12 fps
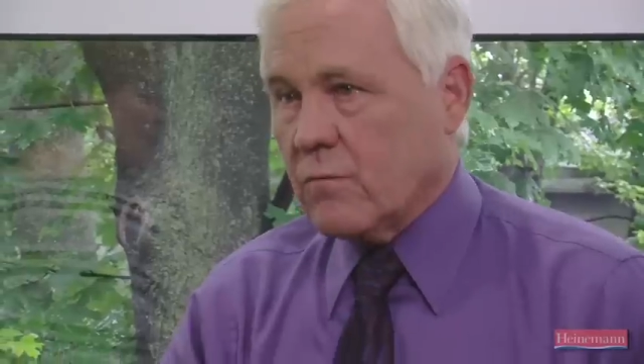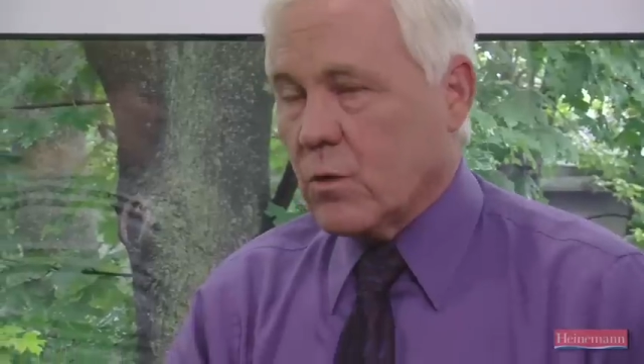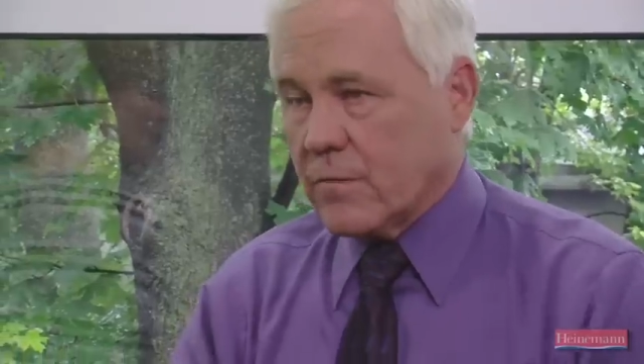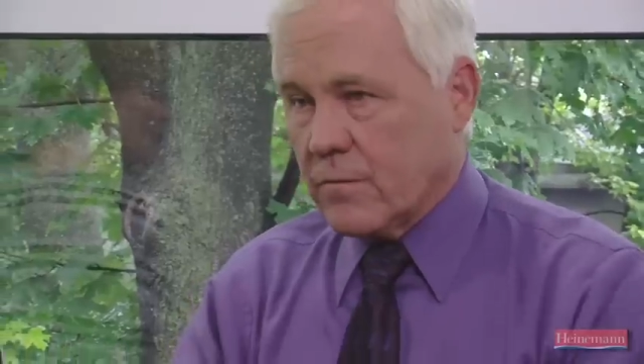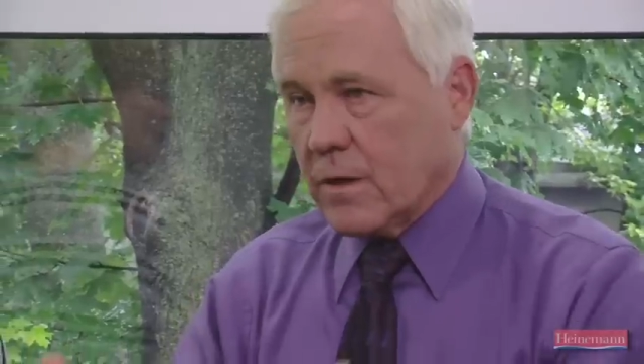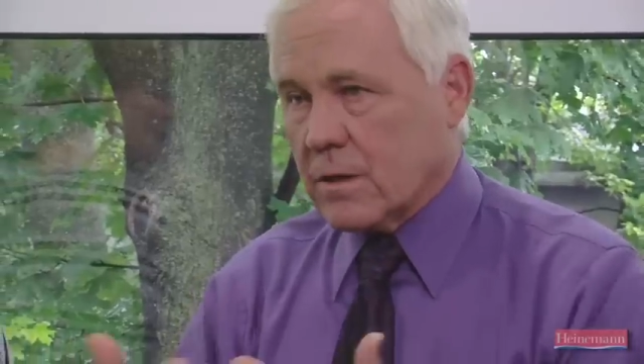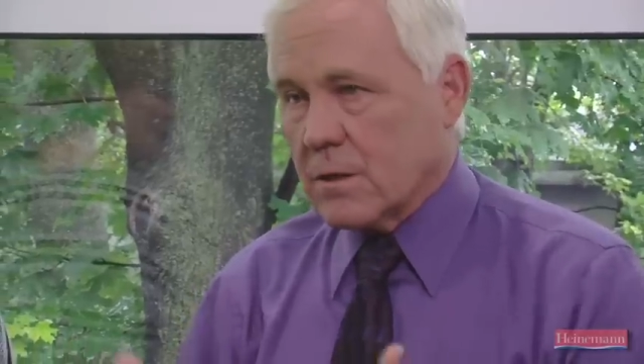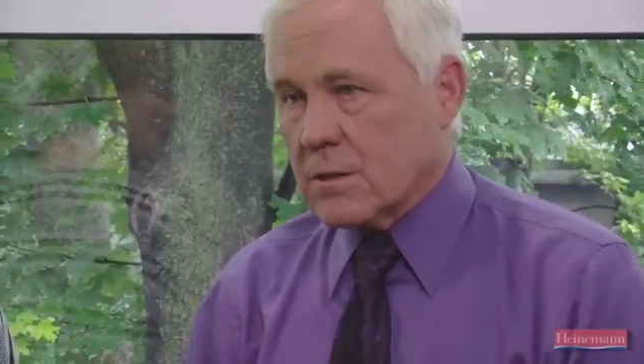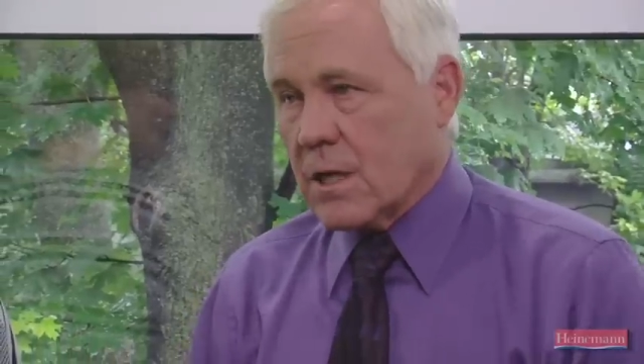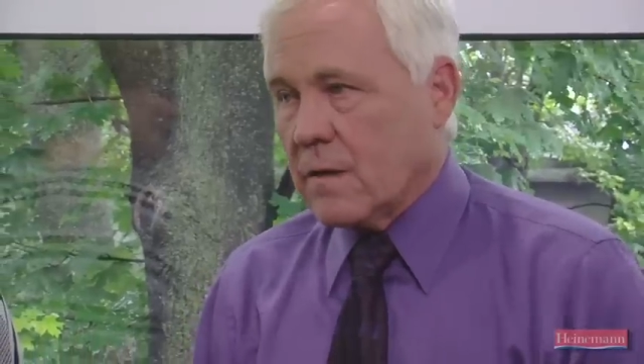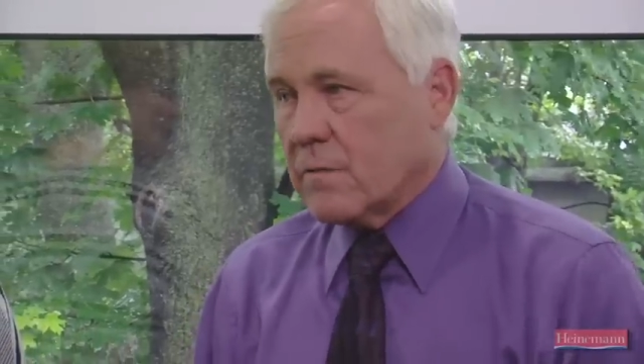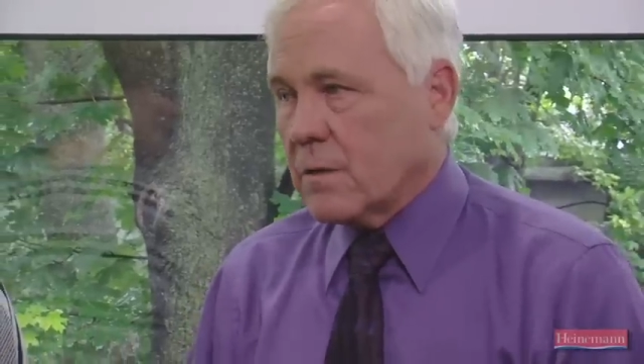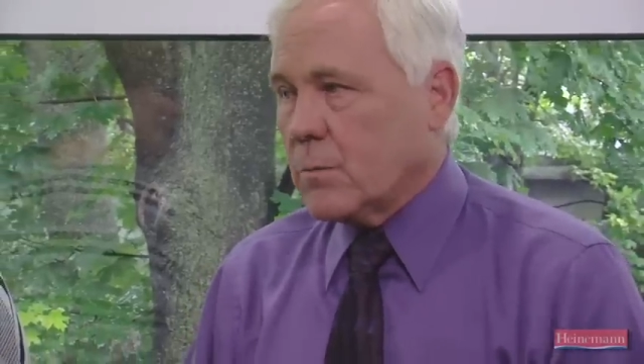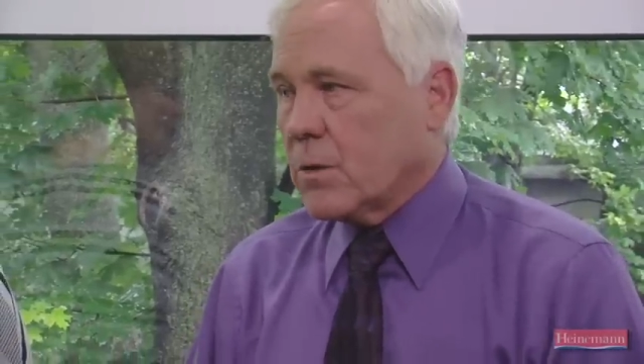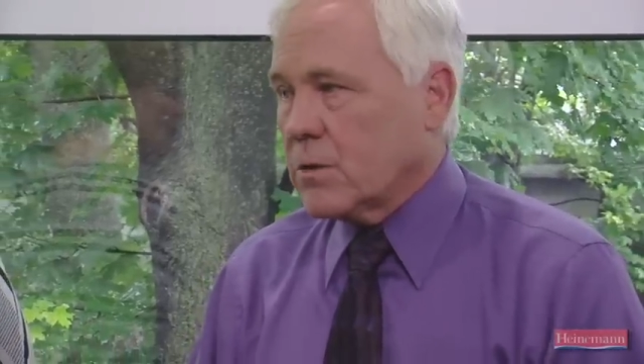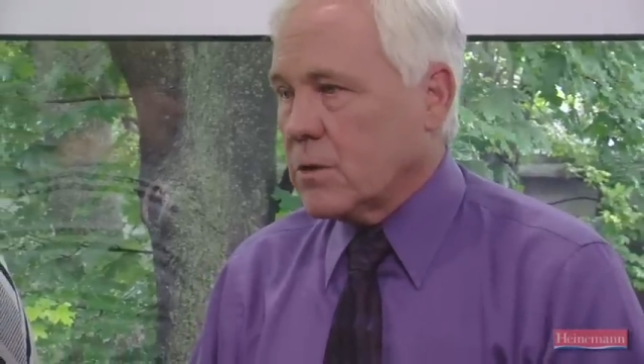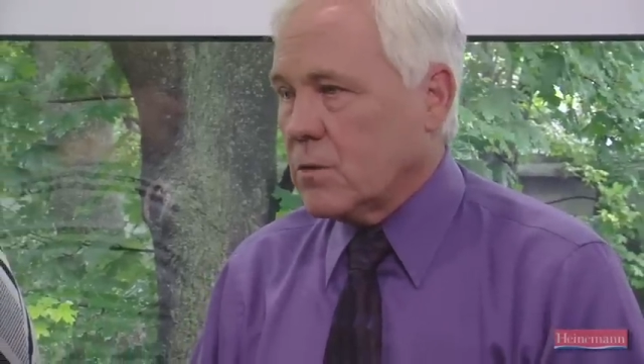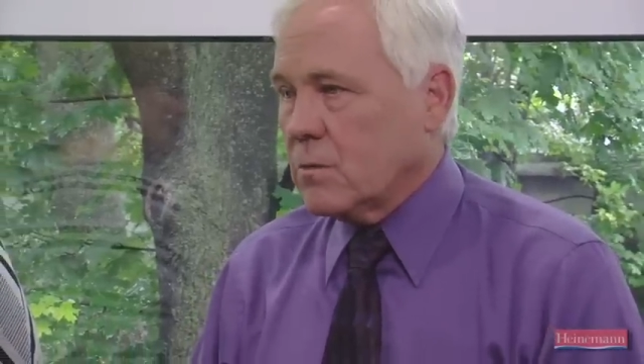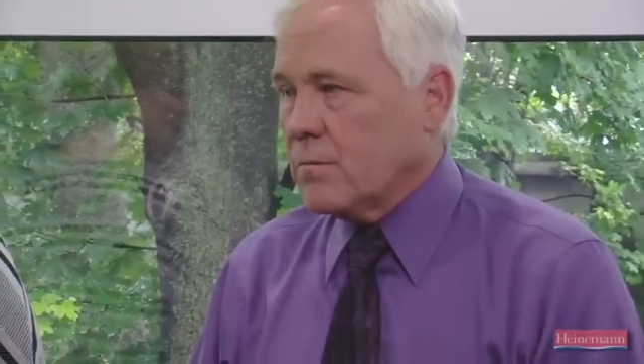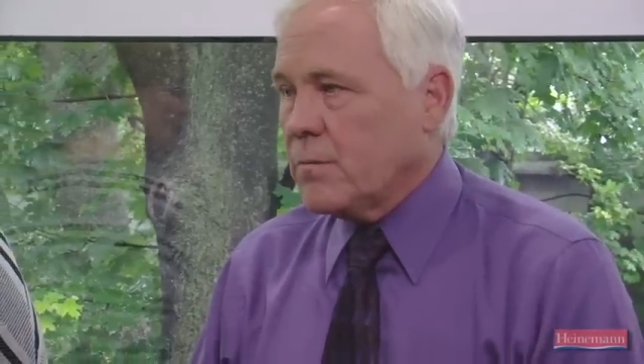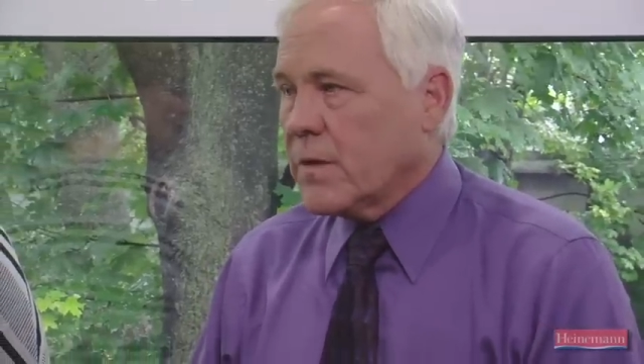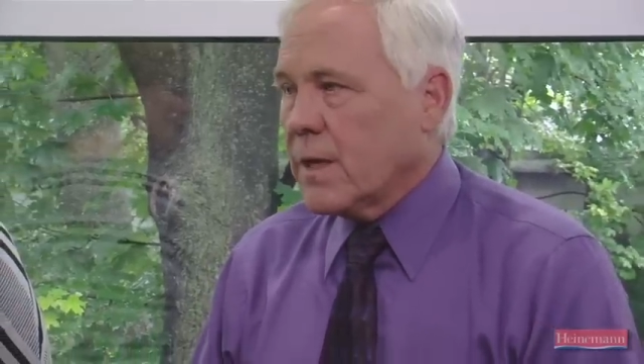have, what effect it's having upon you.